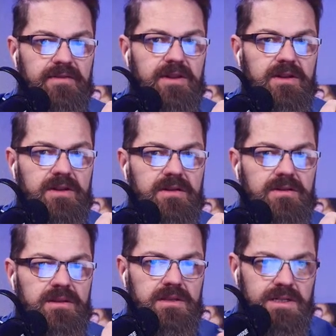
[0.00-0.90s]
given
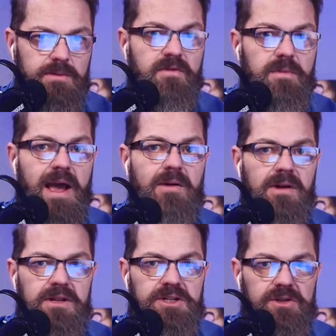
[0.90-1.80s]
some of her
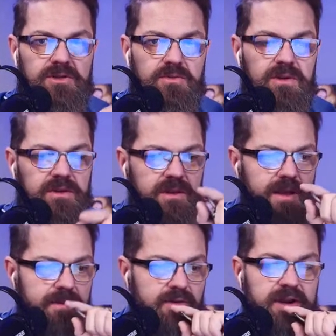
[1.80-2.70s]
background issues with
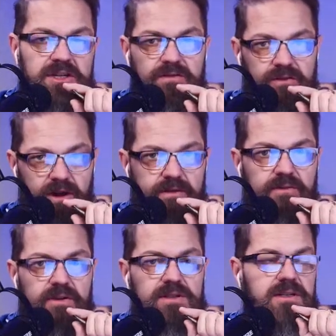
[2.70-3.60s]
immigration
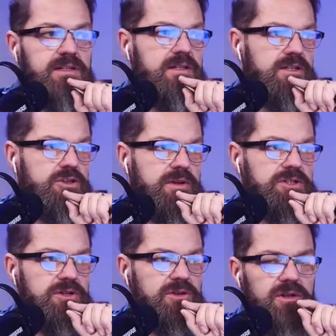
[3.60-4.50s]
fraud, for instance, as you
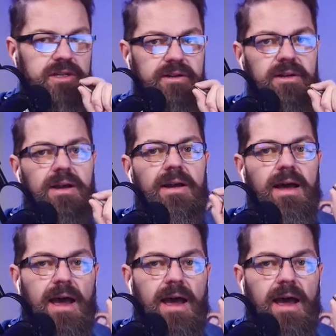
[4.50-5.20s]
mentioned earlier,